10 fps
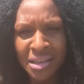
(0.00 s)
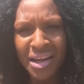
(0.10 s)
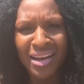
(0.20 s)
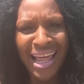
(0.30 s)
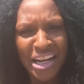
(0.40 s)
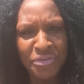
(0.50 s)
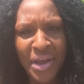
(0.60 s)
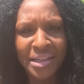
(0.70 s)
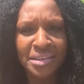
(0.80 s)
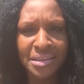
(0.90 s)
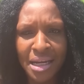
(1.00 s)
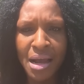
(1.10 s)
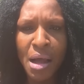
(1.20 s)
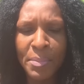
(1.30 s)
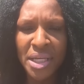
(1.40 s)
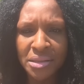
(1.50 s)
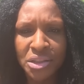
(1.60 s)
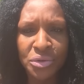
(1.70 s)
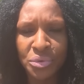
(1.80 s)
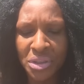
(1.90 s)
There are a lot of factors that come
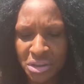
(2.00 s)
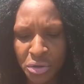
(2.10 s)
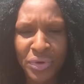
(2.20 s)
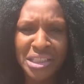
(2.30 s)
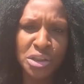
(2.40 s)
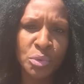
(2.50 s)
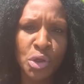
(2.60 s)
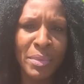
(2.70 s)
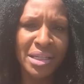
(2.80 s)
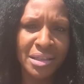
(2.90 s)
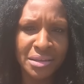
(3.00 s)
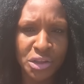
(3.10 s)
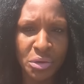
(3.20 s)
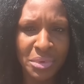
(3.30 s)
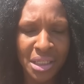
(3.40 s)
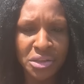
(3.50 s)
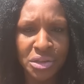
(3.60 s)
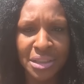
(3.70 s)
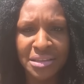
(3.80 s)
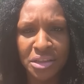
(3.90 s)
into consideration when you make that
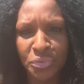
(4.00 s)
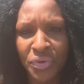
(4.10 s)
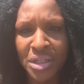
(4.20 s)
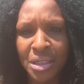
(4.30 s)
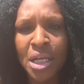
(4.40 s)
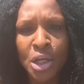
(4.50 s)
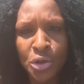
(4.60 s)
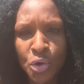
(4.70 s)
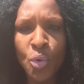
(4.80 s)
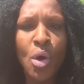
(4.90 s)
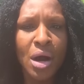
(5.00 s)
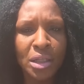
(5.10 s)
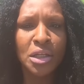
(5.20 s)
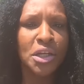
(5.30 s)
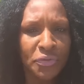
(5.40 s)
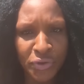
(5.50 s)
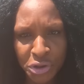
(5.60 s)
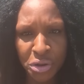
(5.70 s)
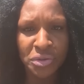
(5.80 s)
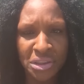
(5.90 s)
determination. As a defendant, you are looking for
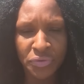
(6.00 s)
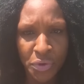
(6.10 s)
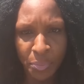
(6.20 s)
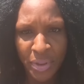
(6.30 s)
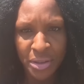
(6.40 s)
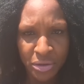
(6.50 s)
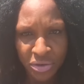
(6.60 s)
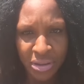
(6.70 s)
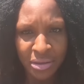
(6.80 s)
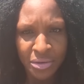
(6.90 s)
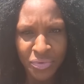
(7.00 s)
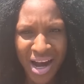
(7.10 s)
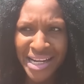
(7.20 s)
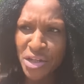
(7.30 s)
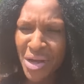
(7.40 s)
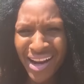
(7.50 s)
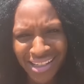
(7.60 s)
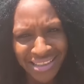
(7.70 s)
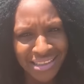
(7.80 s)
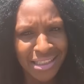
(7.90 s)
jurors of your peers, right? You got
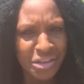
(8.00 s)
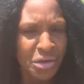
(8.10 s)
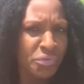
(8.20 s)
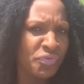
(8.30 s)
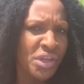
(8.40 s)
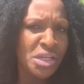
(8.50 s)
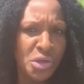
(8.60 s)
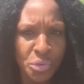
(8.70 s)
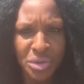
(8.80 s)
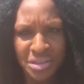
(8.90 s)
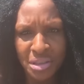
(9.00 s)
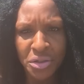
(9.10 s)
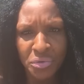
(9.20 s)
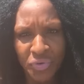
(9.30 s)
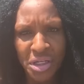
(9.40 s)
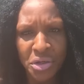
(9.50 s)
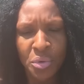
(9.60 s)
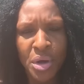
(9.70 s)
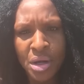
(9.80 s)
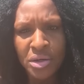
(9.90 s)
to consider the venue. Consider the
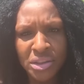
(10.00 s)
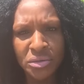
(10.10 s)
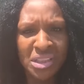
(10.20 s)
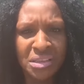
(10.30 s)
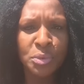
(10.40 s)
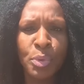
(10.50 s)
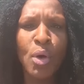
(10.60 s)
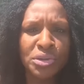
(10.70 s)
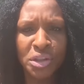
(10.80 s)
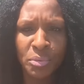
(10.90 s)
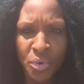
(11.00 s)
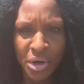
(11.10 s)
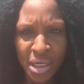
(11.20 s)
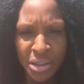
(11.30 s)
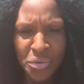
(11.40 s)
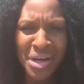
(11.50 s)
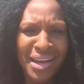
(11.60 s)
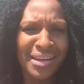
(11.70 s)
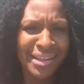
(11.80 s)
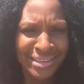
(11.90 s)
venue. So this is Baltimore. You
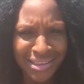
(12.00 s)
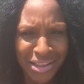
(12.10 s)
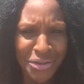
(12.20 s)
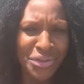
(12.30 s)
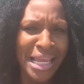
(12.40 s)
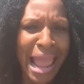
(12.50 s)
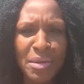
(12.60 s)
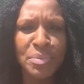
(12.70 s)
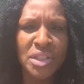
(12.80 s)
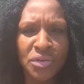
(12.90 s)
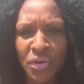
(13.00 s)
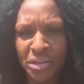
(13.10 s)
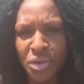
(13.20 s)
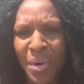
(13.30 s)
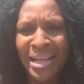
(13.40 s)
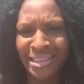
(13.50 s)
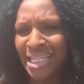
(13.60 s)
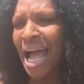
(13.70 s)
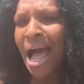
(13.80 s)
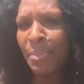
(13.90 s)
got to consider the atmosphere. So as a
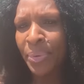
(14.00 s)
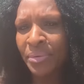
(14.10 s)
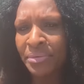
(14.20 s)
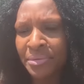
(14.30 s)
cop,